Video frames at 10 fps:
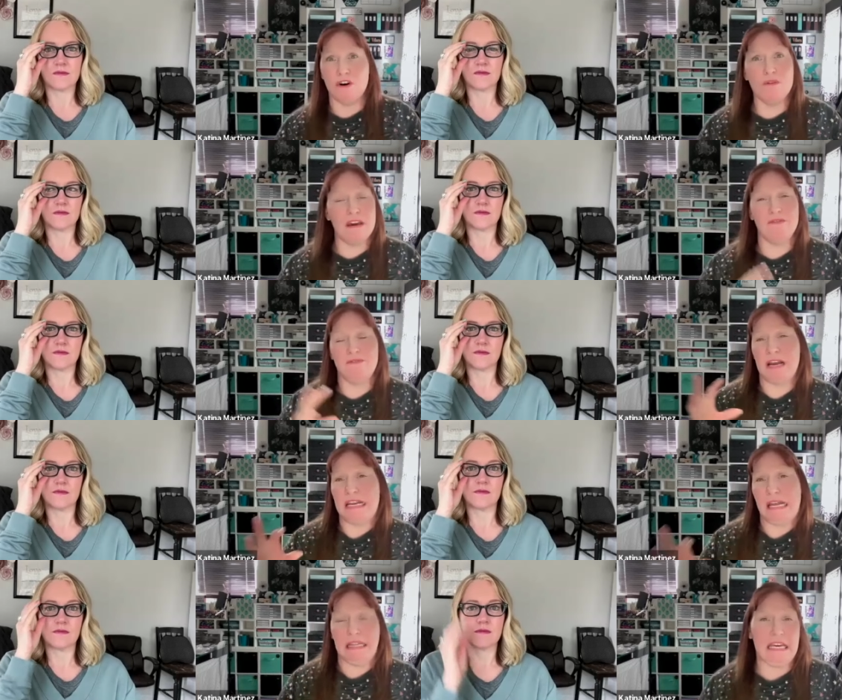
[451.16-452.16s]
Speaker 1: going,
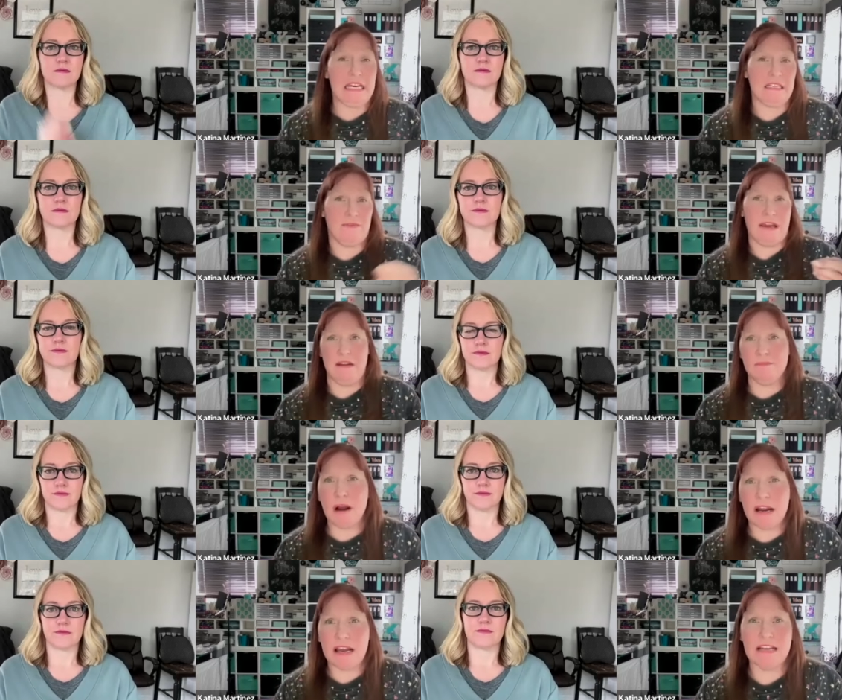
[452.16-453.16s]
finding links, finding
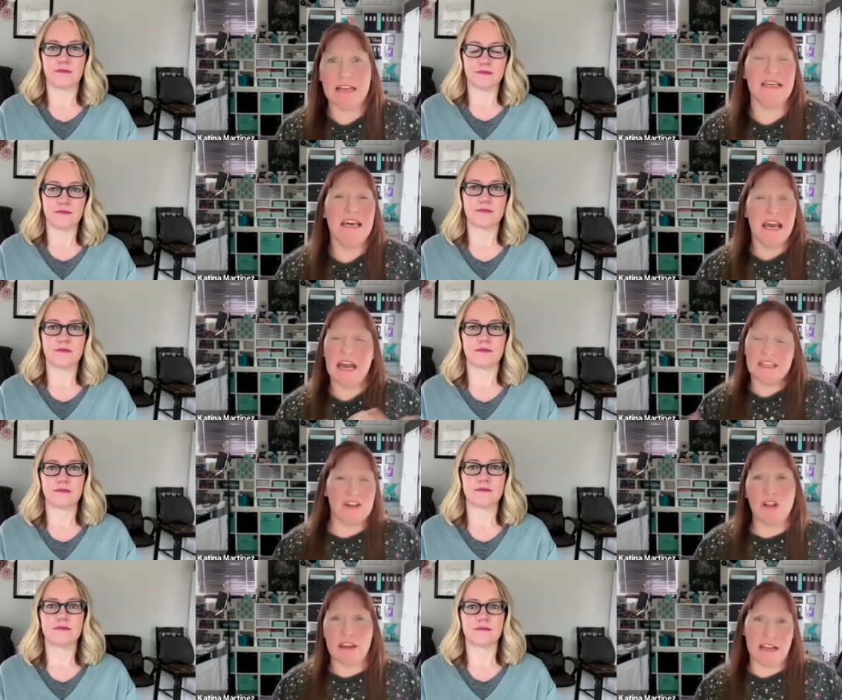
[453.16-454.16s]
product, and it's
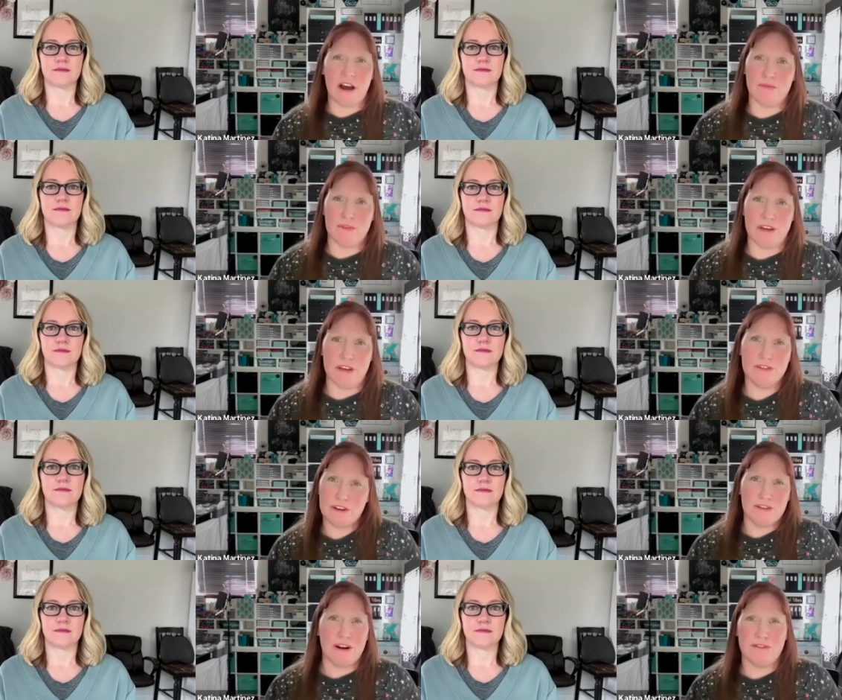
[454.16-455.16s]
all laid out for you. So you
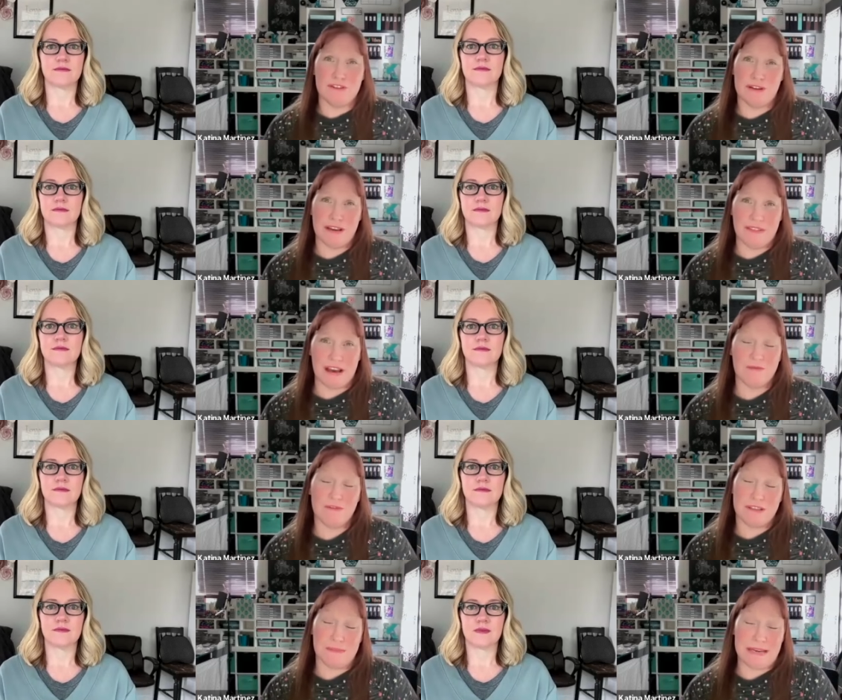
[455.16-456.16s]
don't have to do any of that, which
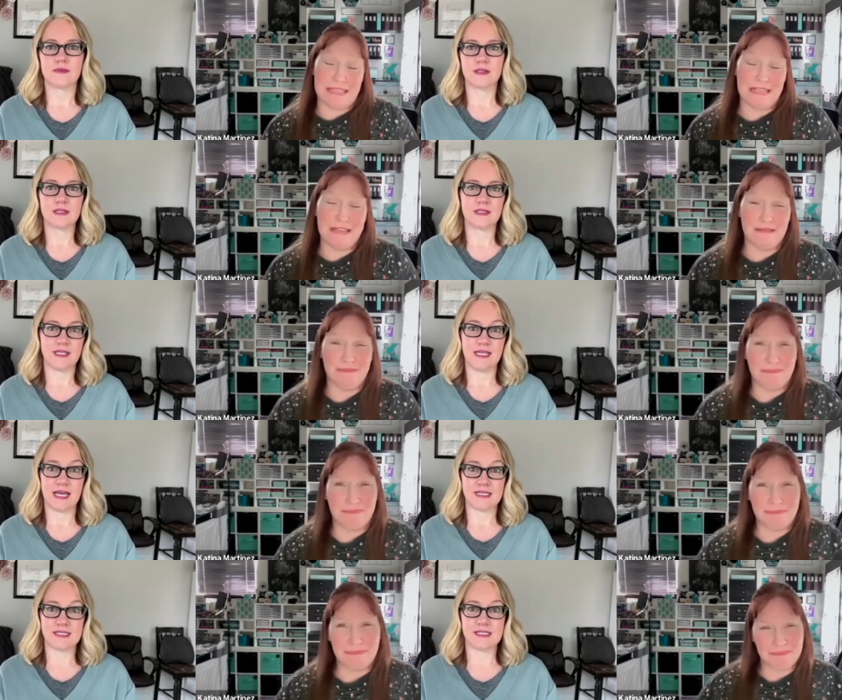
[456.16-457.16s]
is amazing.
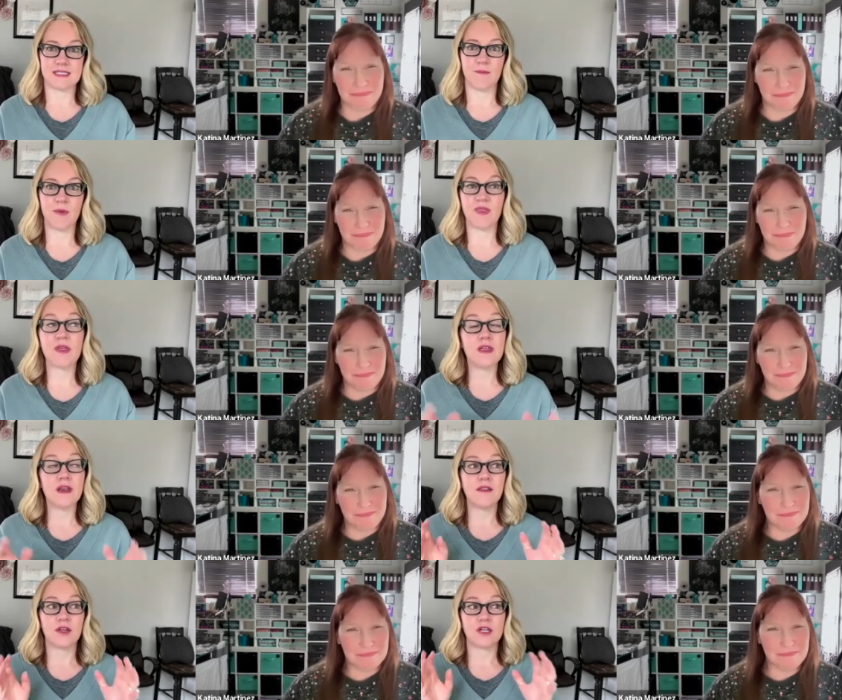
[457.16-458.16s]
Speaker 2: Yes. But
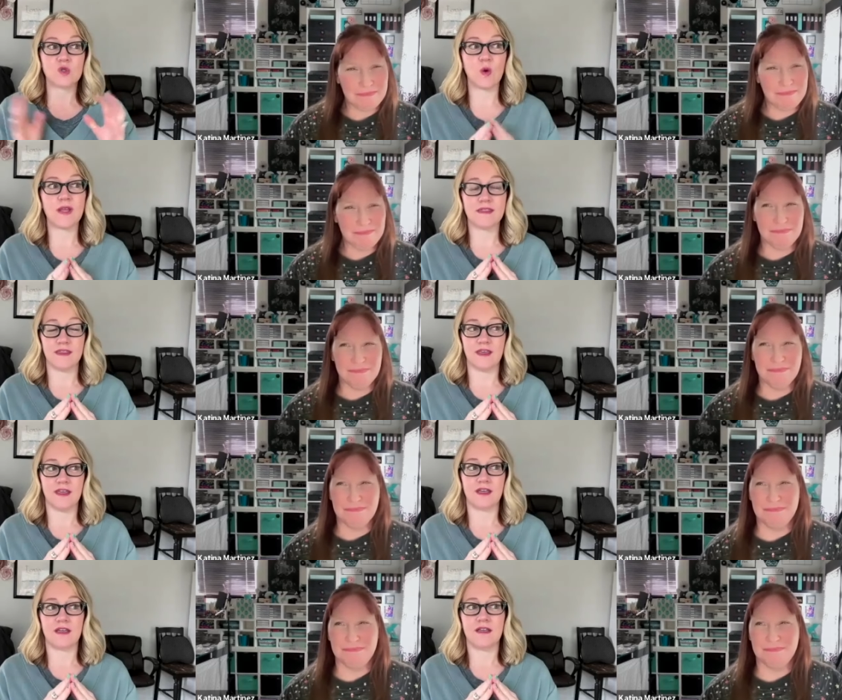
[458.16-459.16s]
then there's one
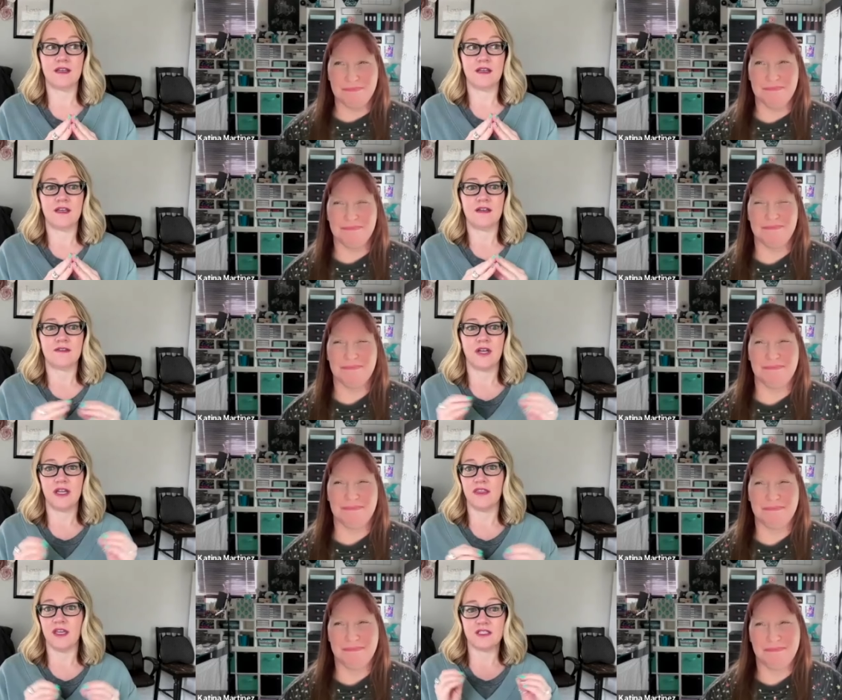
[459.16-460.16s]
thing that I
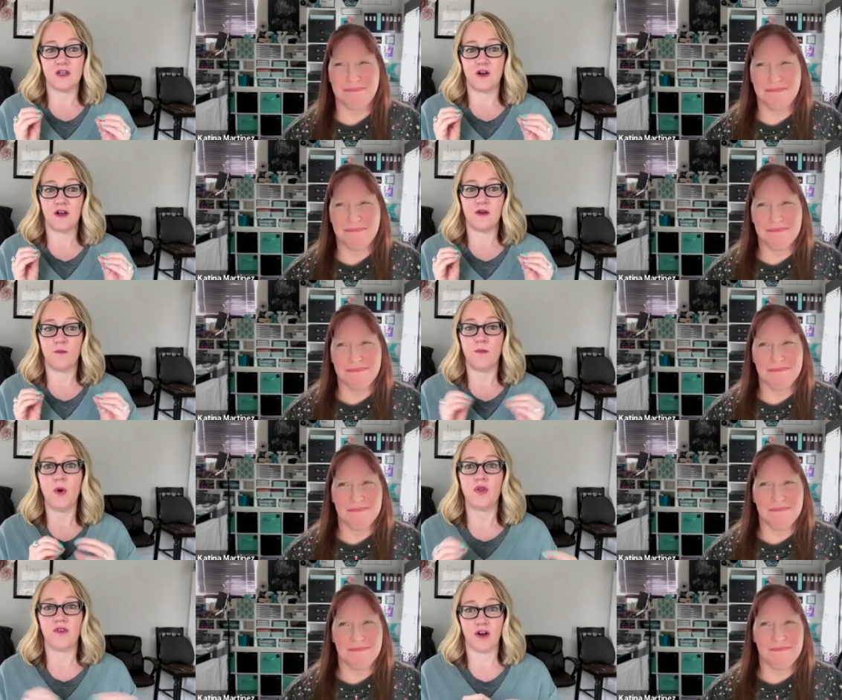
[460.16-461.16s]
think is our
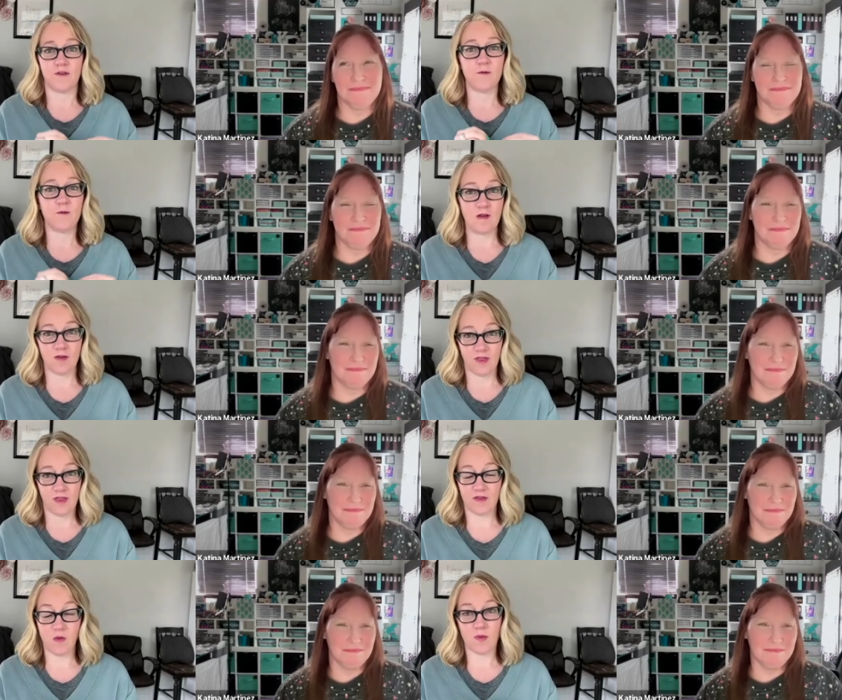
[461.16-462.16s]
both of our favorite
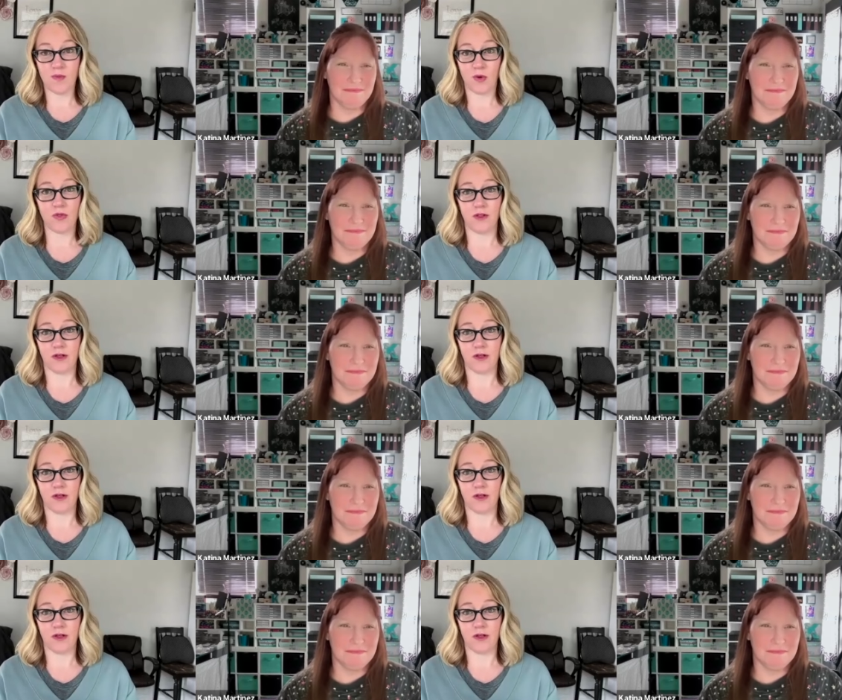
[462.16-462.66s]
thing that we're both